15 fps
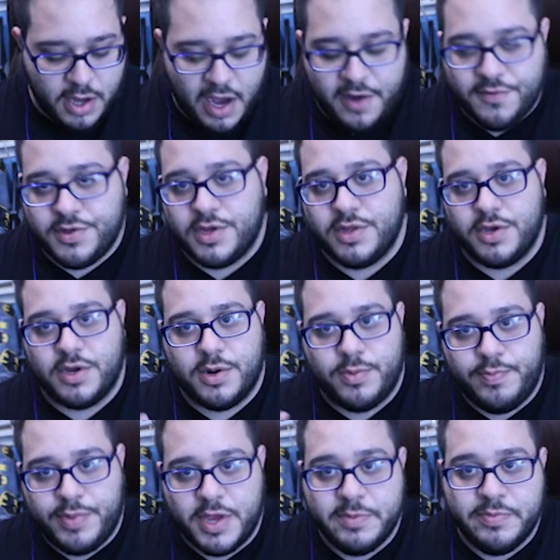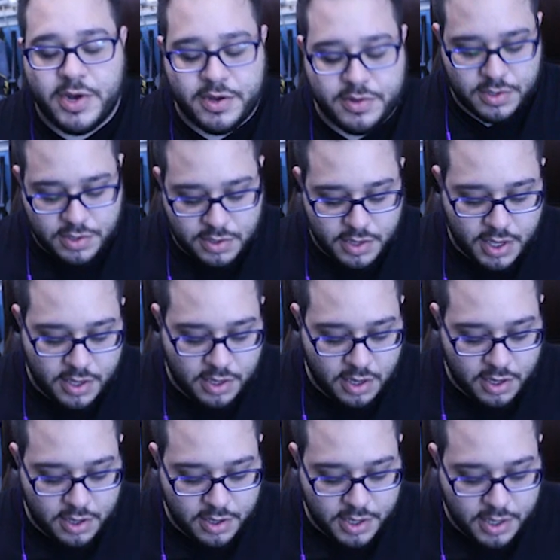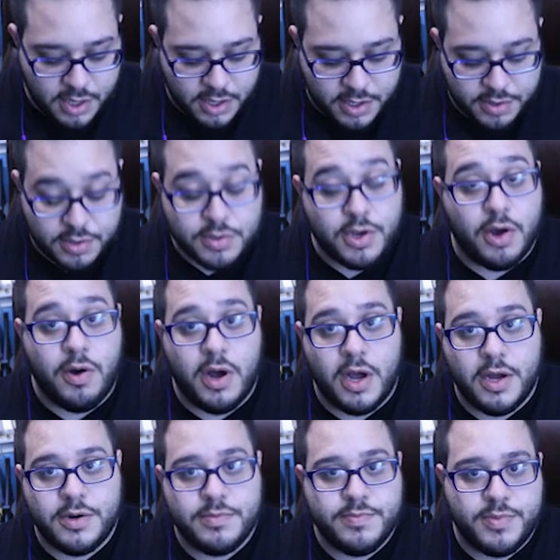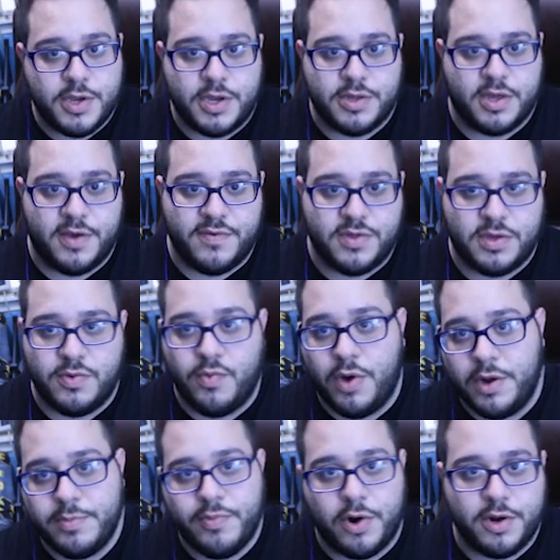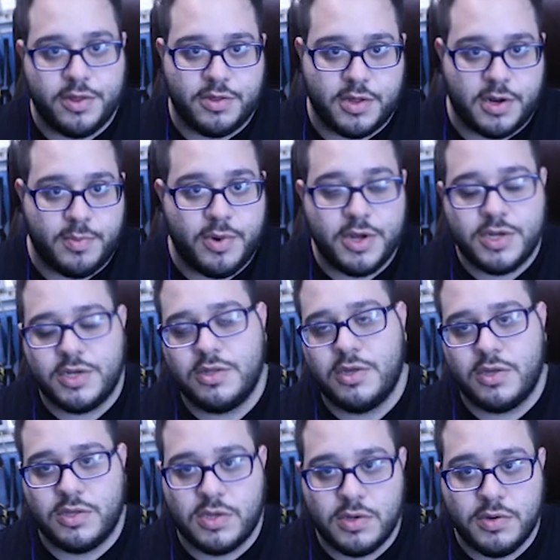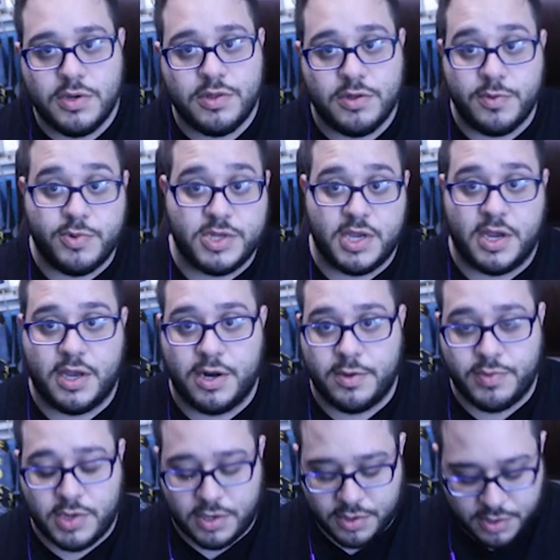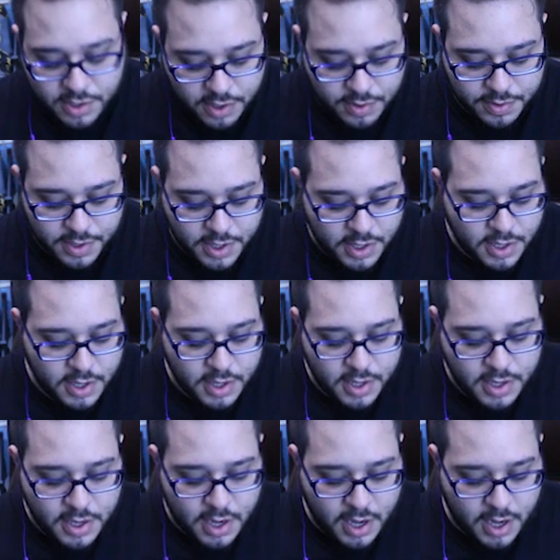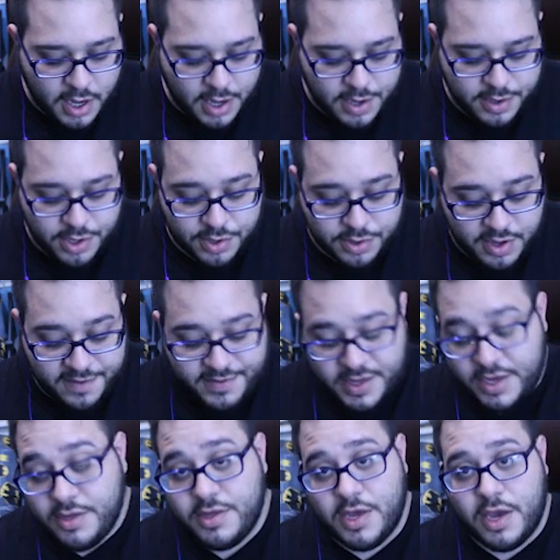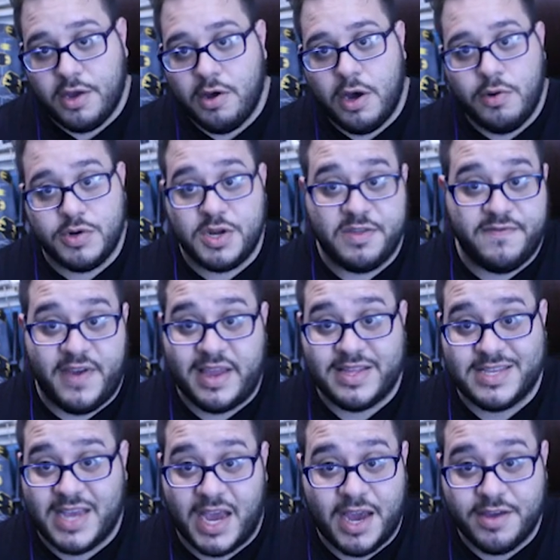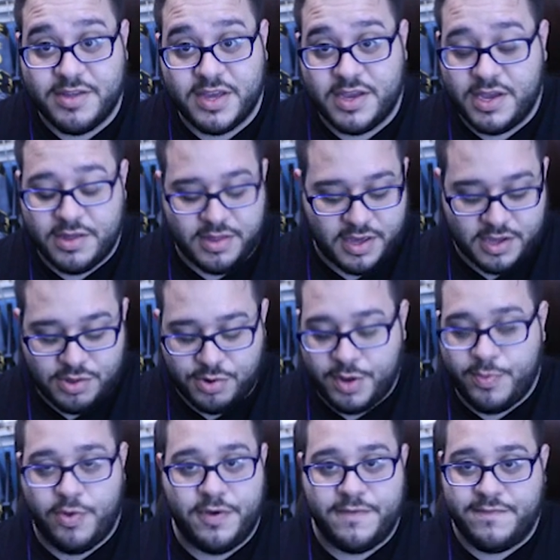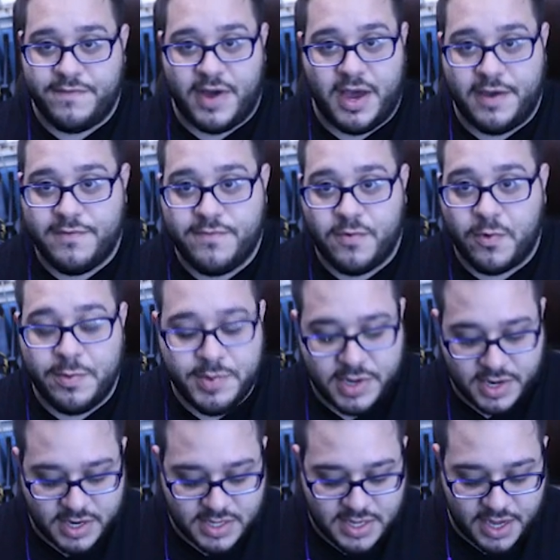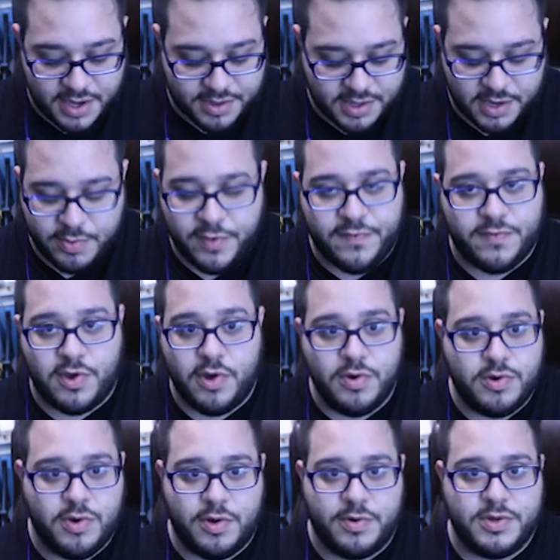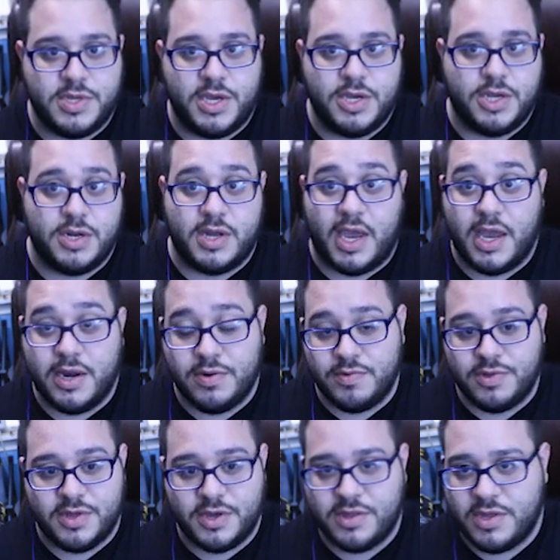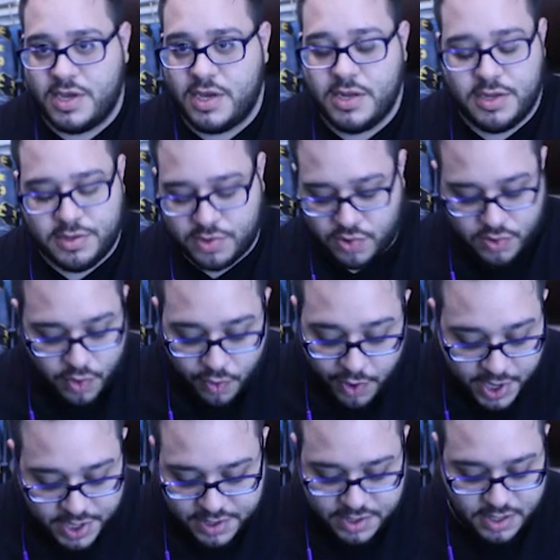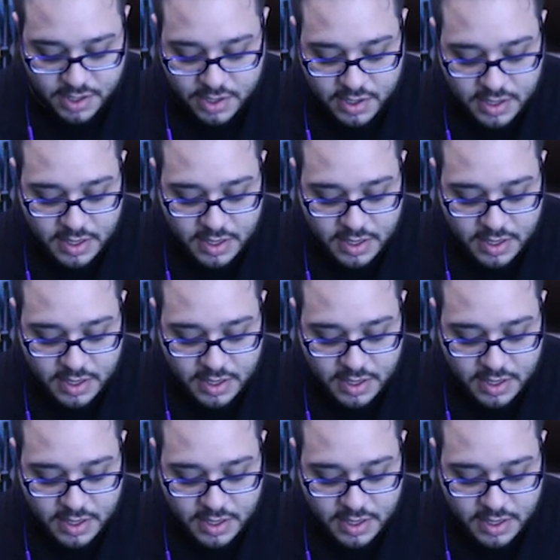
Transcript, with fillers: Obviously they're gonna pimp the new LR Gohan, because obviously one, part of the celebration, then two, his super attack got up to. So you also have the EZA Gohan, which is fantastic. Hits like 3.5, 4 million attack stat with Goku on rotation and with 16, he's crazy.